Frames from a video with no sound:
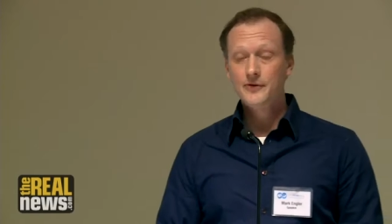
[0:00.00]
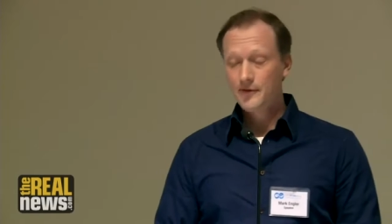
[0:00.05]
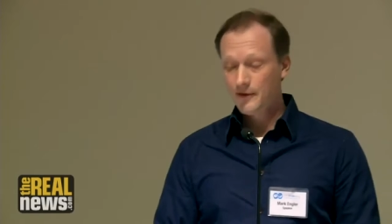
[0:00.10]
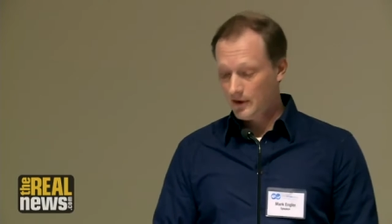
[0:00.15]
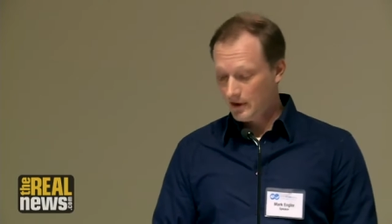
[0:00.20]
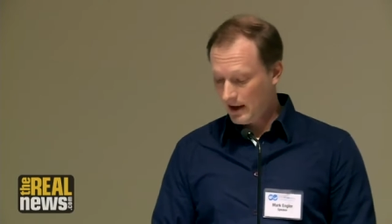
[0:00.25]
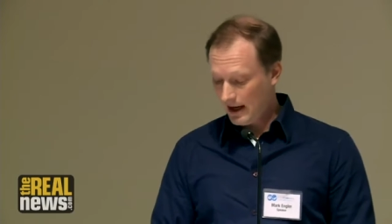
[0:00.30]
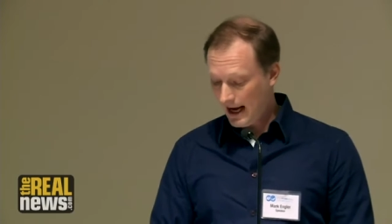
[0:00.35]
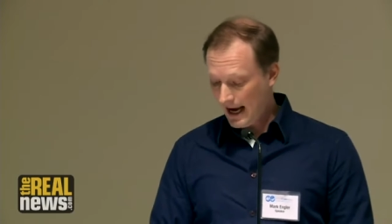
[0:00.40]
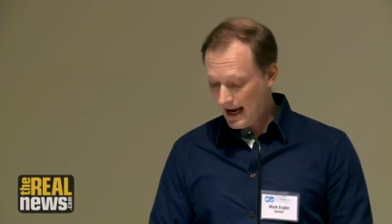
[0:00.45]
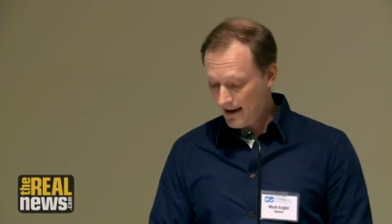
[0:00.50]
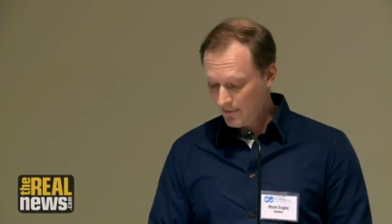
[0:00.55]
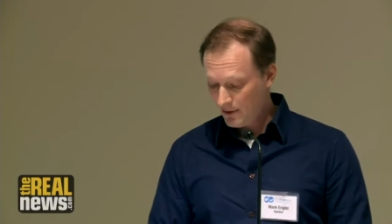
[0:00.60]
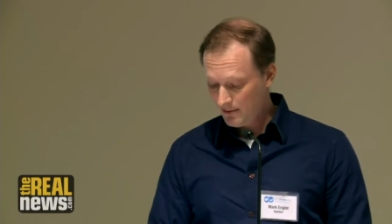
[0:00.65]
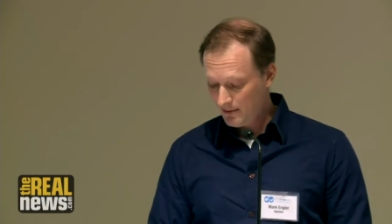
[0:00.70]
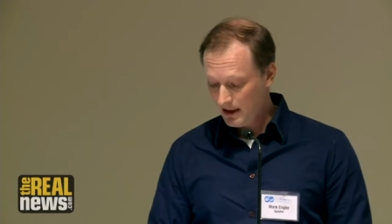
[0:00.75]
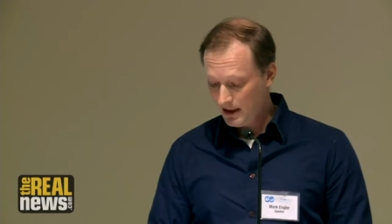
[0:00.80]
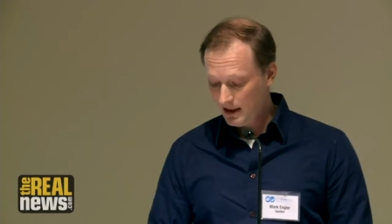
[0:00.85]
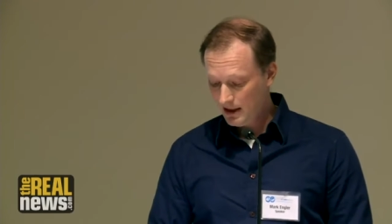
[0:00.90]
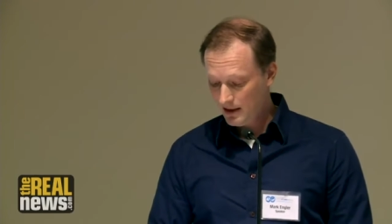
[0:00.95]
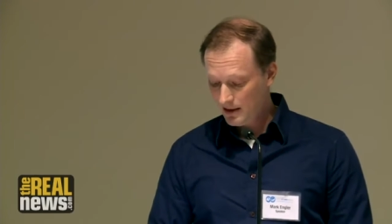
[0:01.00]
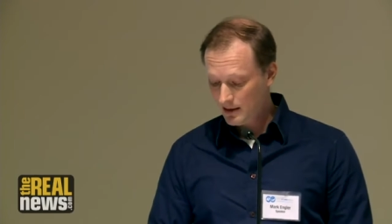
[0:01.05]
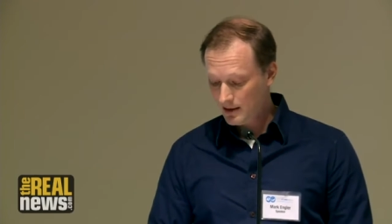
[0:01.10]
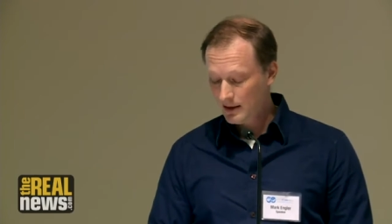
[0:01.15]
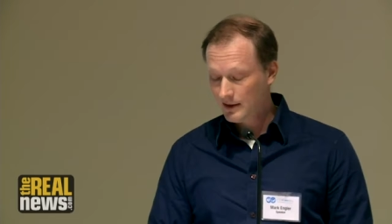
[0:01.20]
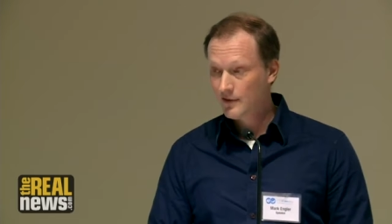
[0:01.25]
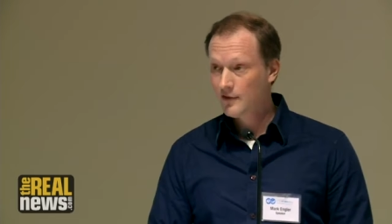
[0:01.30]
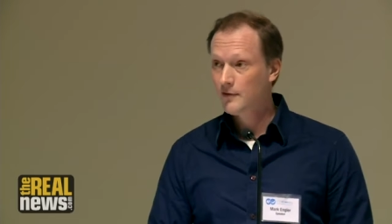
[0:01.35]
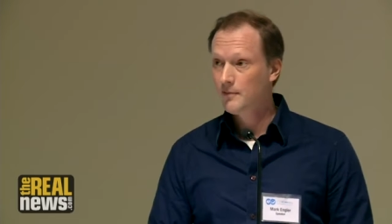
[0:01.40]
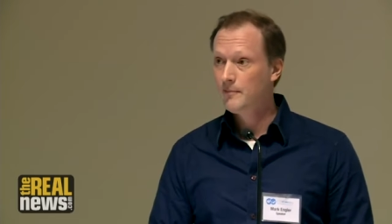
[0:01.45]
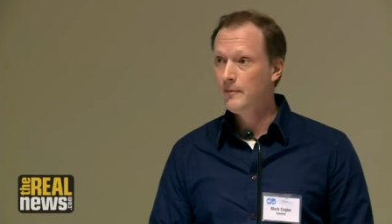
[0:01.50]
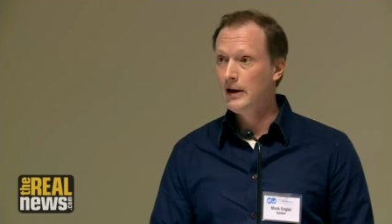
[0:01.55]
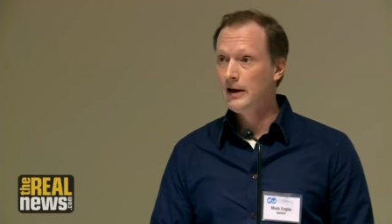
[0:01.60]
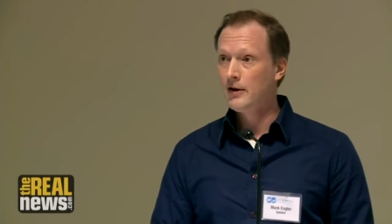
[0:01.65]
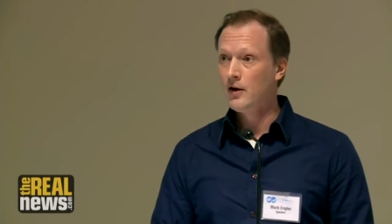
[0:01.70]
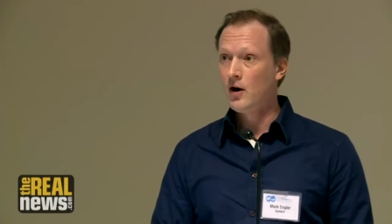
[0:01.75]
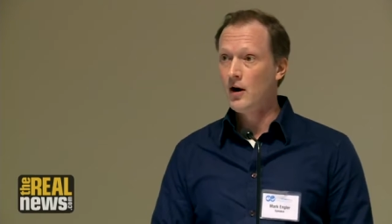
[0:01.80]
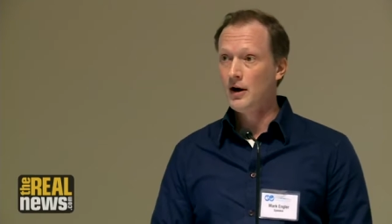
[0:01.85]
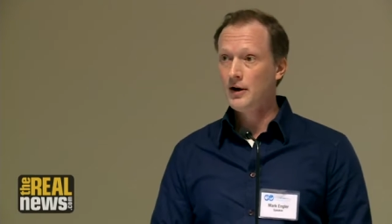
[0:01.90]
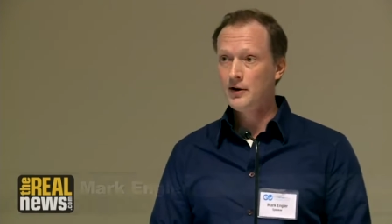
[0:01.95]
for having me here. It's
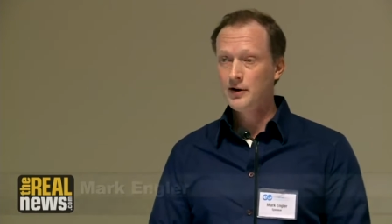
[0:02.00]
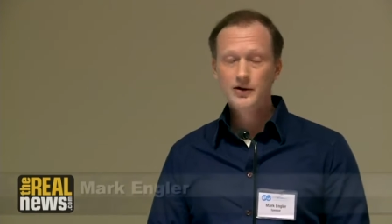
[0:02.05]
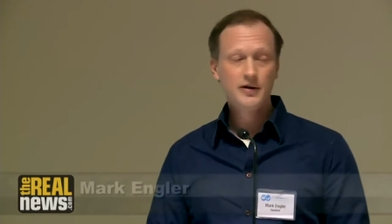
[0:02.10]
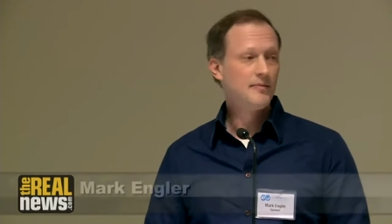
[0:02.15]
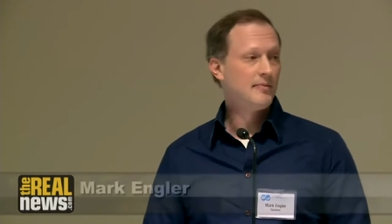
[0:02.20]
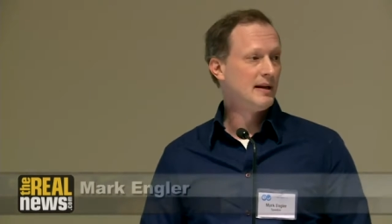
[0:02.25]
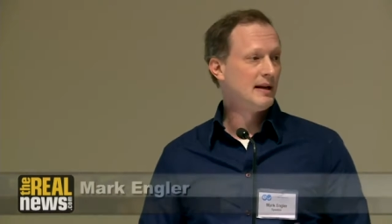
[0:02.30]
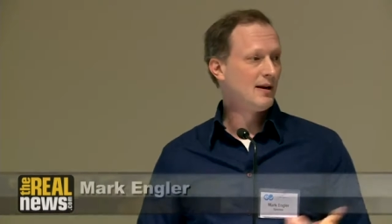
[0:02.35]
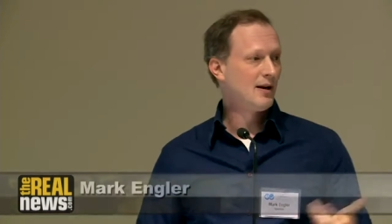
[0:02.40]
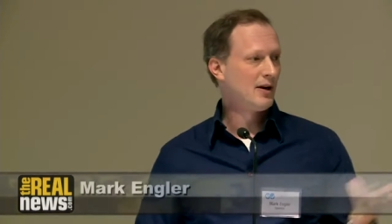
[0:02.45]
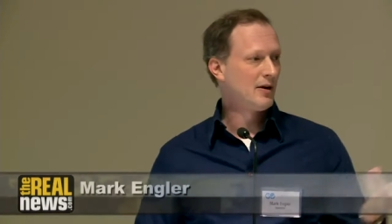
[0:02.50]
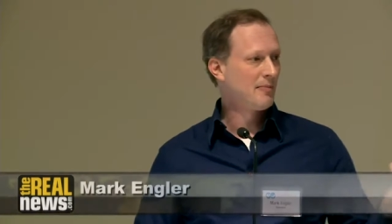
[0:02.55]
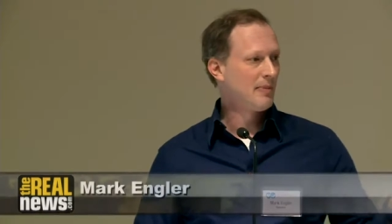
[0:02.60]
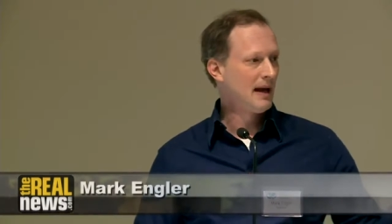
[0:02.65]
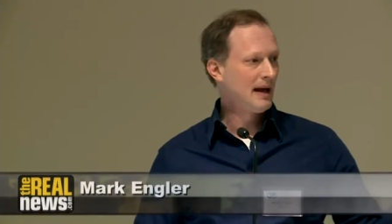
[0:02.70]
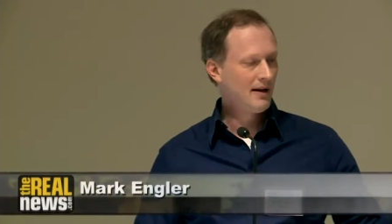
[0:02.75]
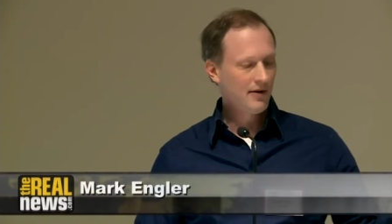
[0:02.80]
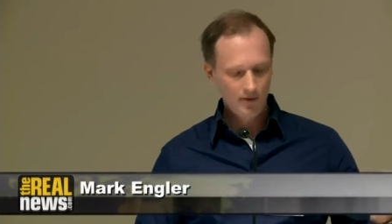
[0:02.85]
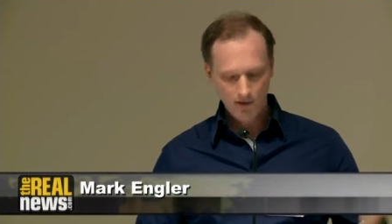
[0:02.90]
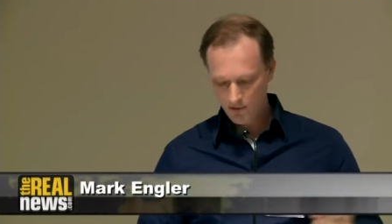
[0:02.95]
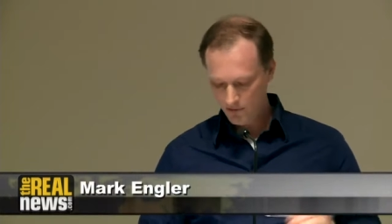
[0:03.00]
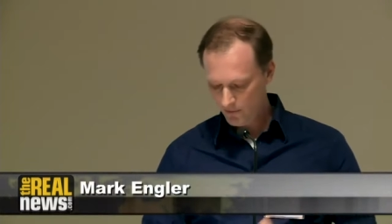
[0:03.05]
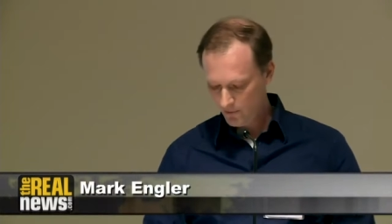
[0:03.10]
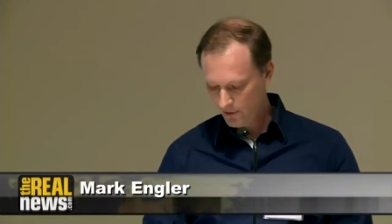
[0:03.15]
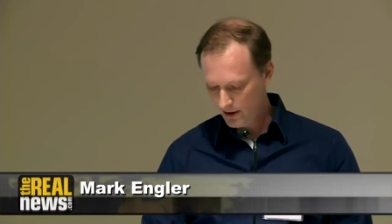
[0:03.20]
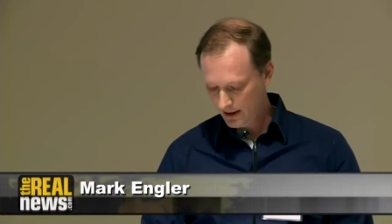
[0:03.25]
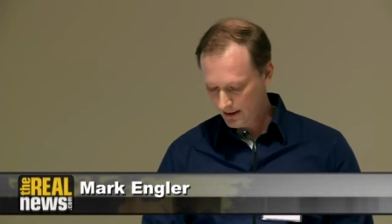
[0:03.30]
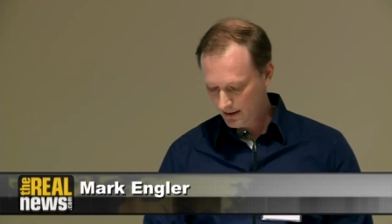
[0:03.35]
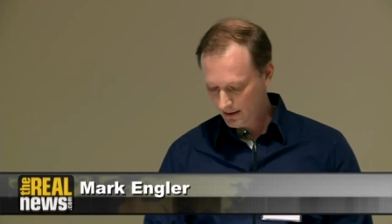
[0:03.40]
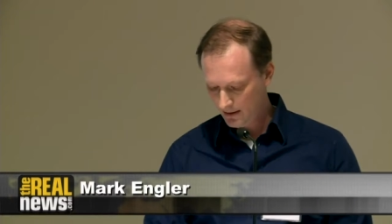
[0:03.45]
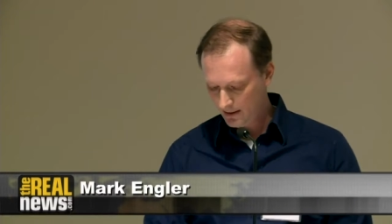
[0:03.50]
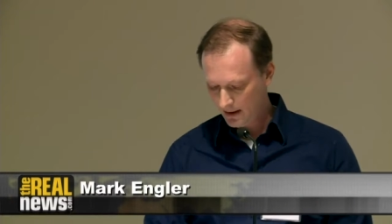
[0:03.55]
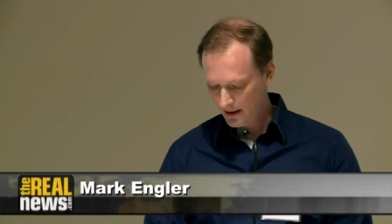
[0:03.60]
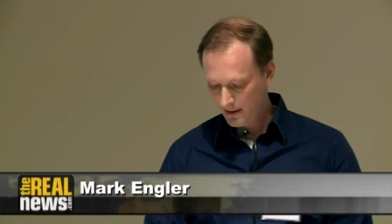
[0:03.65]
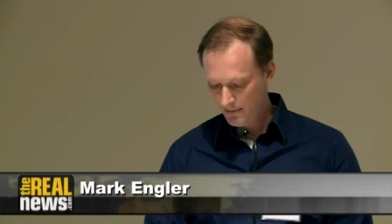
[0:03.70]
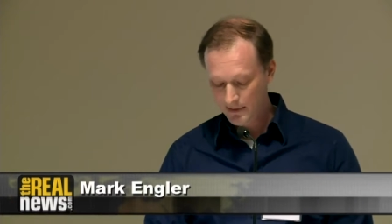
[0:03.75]
an honor to be on a panel with